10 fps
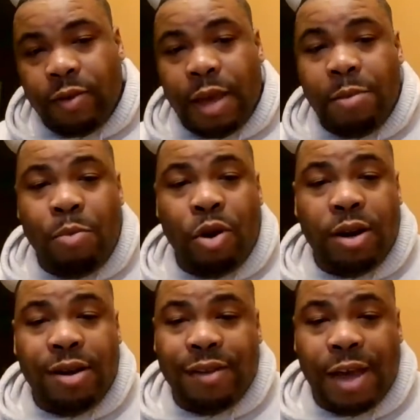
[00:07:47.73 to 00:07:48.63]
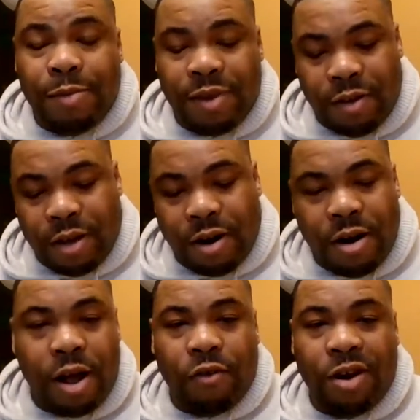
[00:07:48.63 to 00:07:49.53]
let me point these games out that are
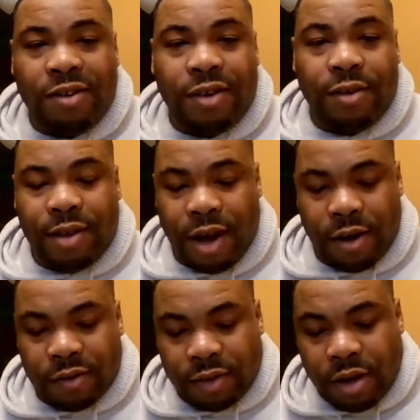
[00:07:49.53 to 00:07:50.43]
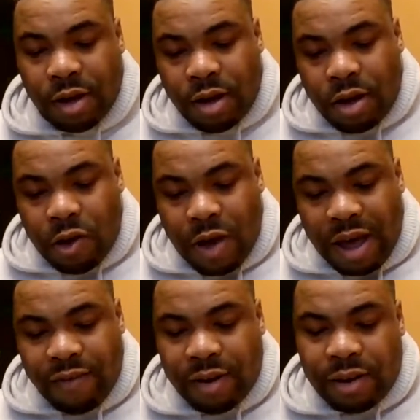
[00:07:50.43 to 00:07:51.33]
not greatest hits titles. You
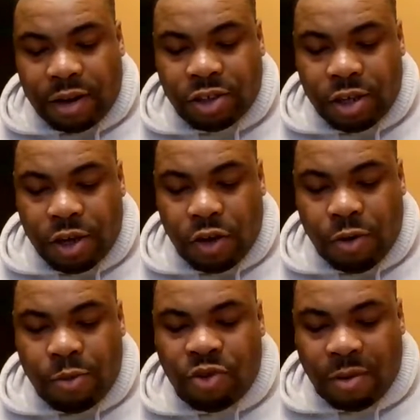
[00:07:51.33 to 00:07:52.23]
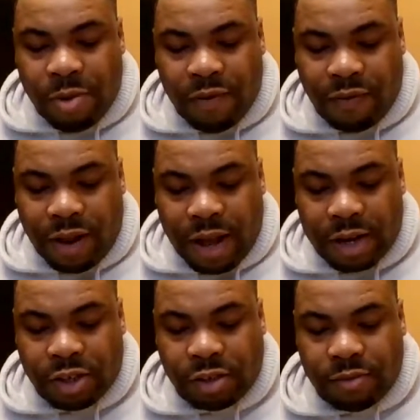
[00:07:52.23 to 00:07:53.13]
have Intelligent Cube, Jumping
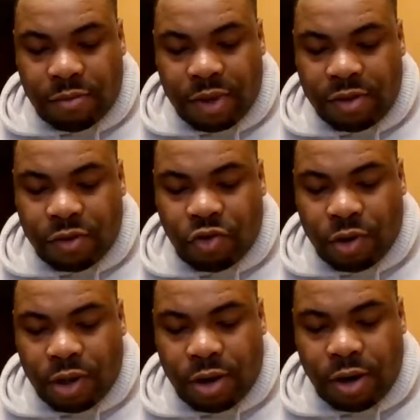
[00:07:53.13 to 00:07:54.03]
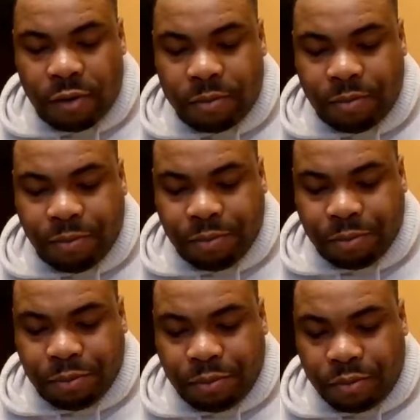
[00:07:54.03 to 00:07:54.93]
Flash, Mr. Driller,
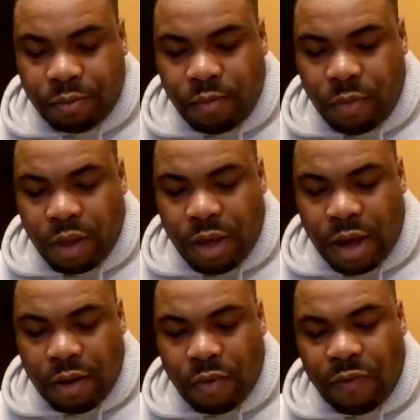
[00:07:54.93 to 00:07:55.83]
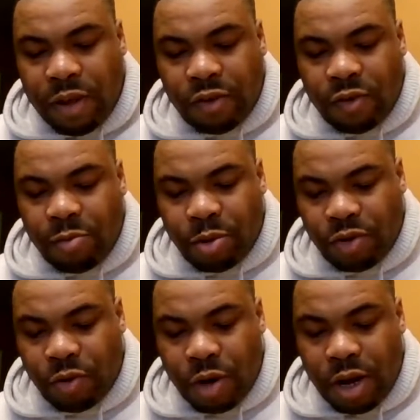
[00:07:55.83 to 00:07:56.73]
Revelations
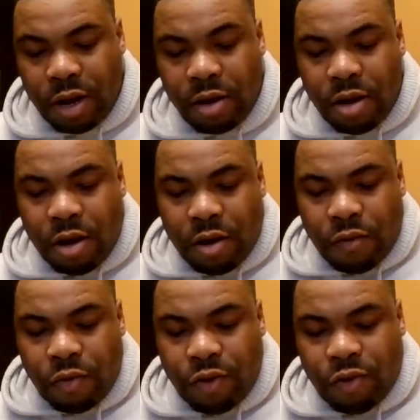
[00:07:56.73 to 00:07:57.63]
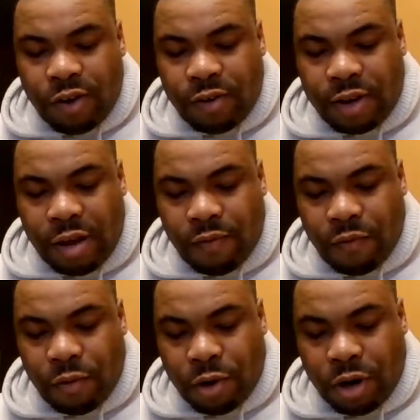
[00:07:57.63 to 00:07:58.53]
Persona, Ridge Racer Type
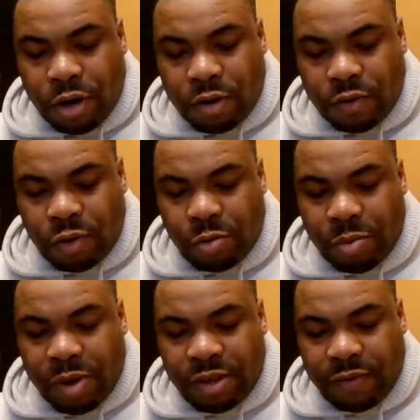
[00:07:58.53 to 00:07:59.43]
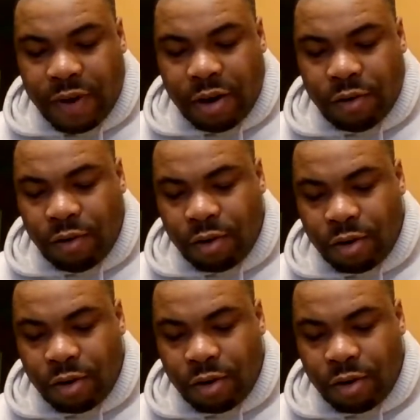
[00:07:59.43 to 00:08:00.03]
4, Super Puzzle Fighter 2